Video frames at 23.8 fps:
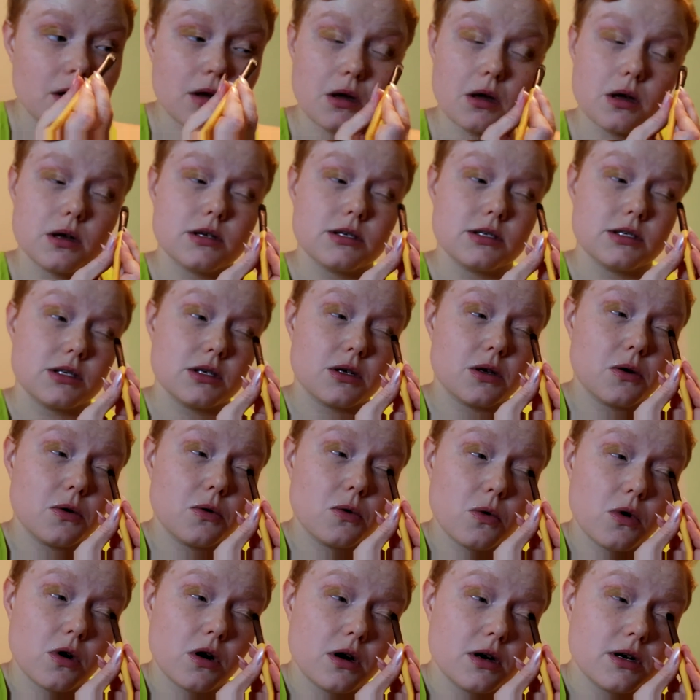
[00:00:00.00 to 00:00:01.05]
because
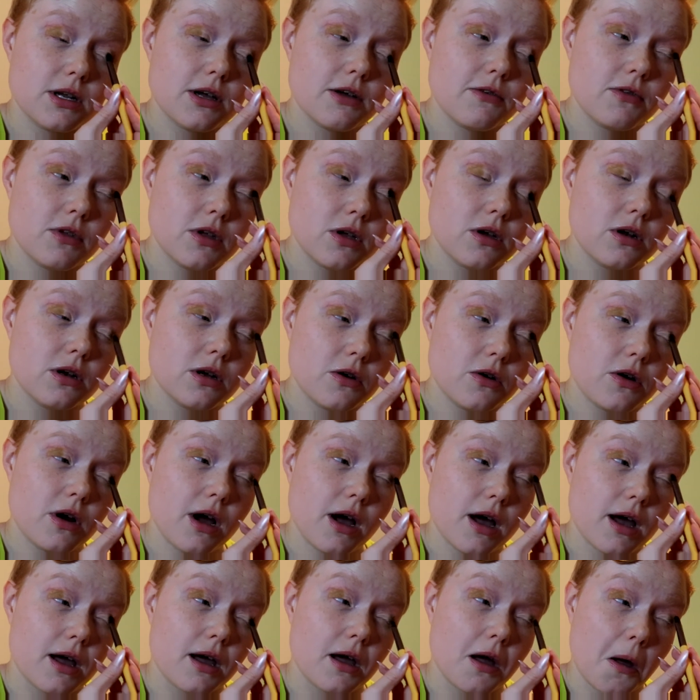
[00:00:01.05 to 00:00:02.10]
you are definitely gonna
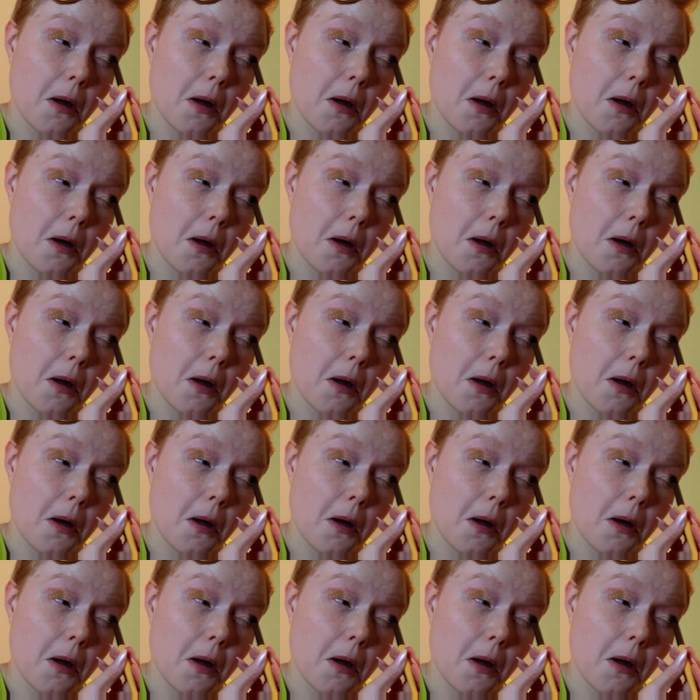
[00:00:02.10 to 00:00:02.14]
cry.